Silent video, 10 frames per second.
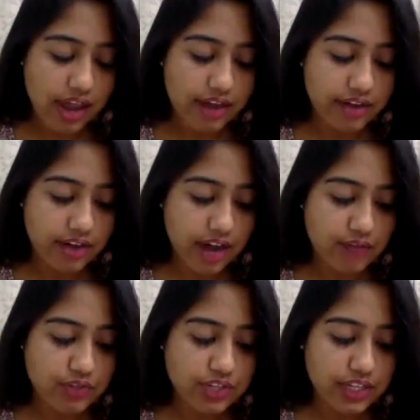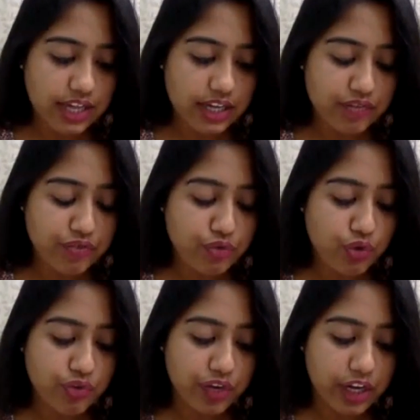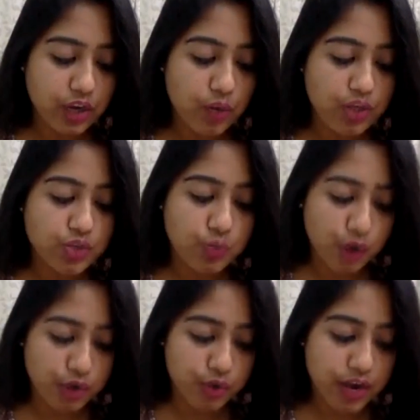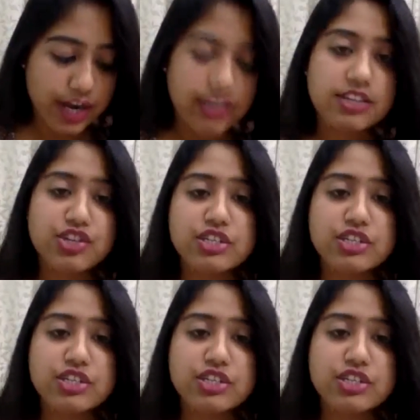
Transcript: And I would say that if you don't really know what you want to write,